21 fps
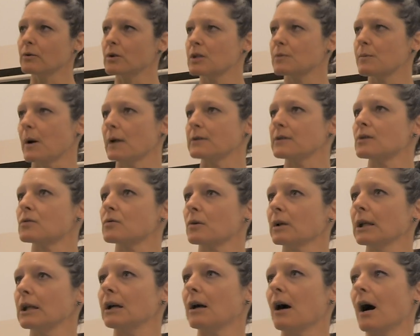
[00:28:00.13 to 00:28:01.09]
response is
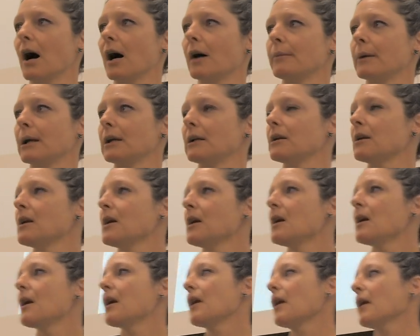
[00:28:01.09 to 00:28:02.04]
really common
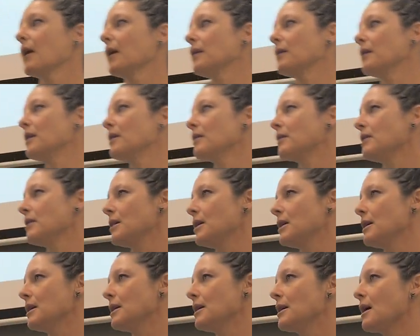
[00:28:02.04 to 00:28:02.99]
in
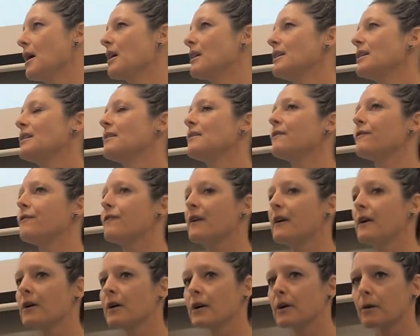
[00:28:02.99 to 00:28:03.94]
the
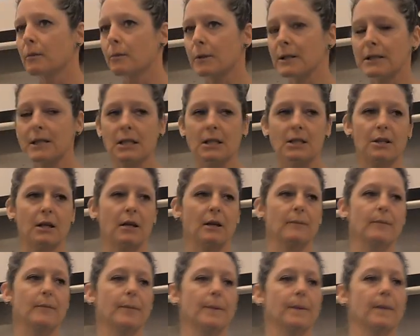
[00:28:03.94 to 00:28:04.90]
inferior
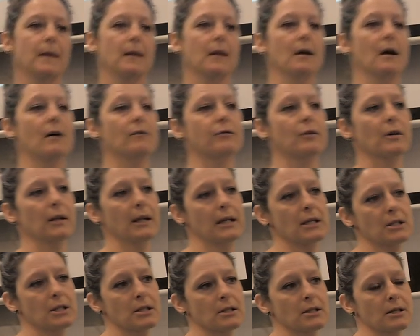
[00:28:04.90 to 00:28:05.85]
position of
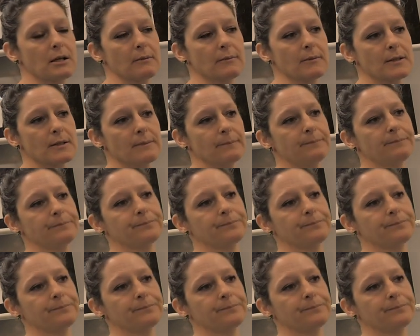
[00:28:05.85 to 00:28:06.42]
relationships.